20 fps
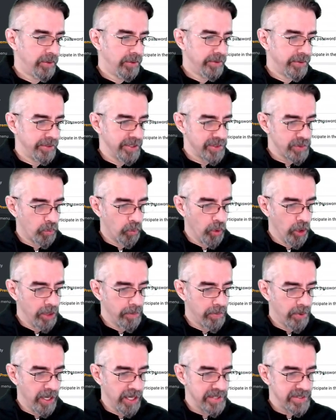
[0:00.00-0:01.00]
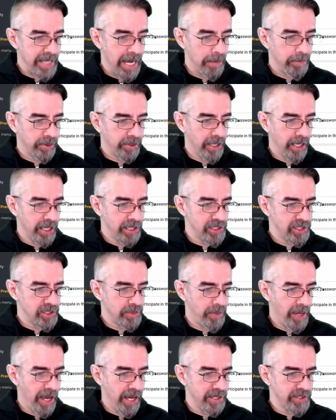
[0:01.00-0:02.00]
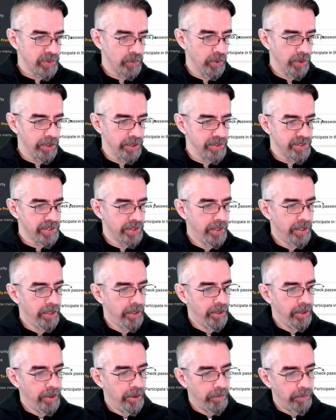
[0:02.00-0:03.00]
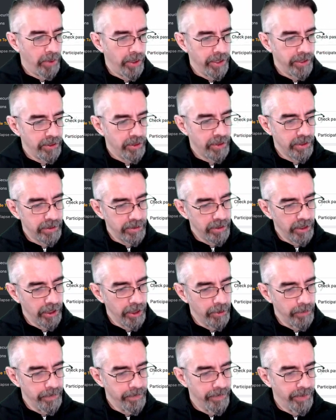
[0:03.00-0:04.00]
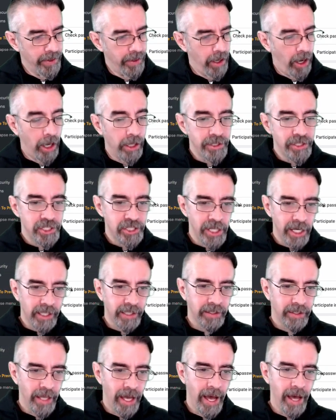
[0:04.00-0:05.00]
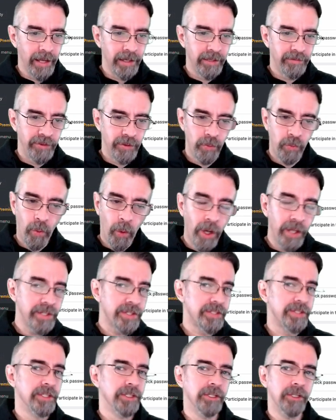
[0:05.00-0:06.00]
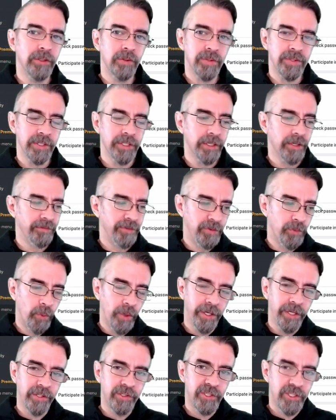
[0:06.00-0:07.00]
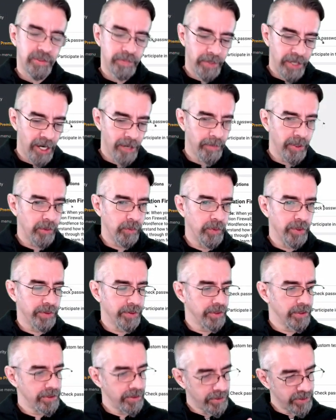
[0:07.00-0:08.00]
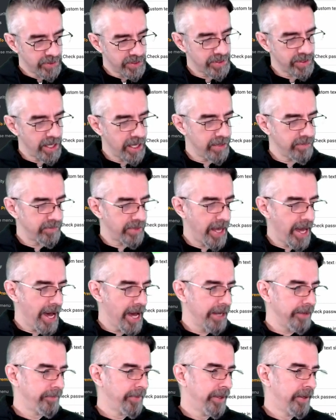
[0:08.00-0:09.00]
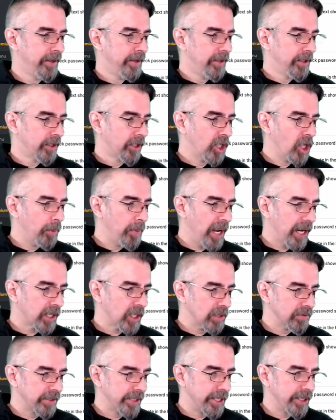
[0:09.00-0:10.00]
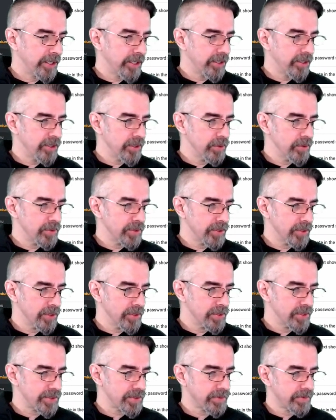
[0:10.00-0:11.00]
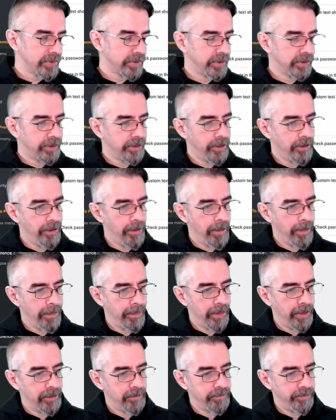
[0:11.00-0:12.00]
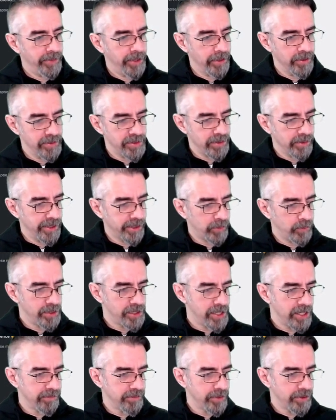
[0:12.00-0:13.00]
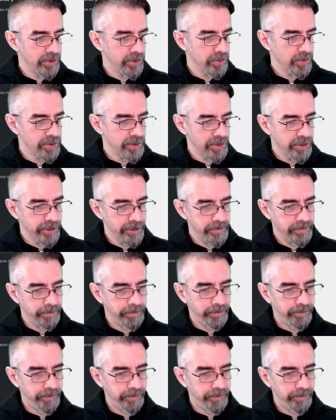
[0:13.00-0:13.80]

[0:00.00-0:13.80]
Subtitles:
this WordPress applications passwords, but you can, you know, uncheck that if you want to use it or if you want to experiment with it. You can save that, go back over here to users, and select whichever user.